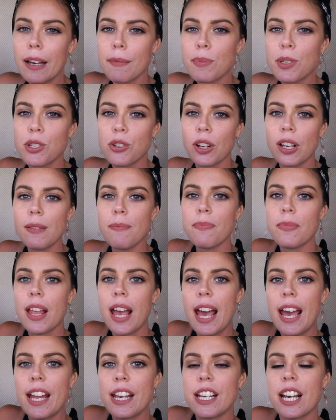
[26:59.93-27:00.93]
upstream
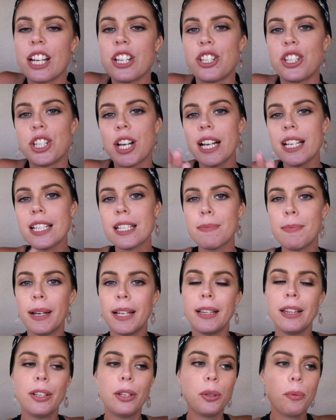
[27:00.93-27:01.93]
and adjust
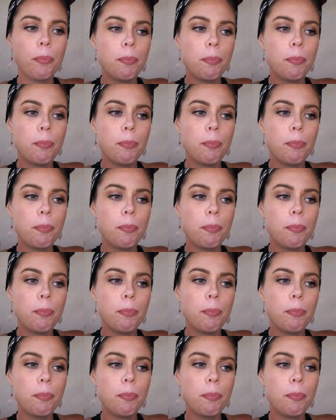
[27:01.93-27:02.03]
my little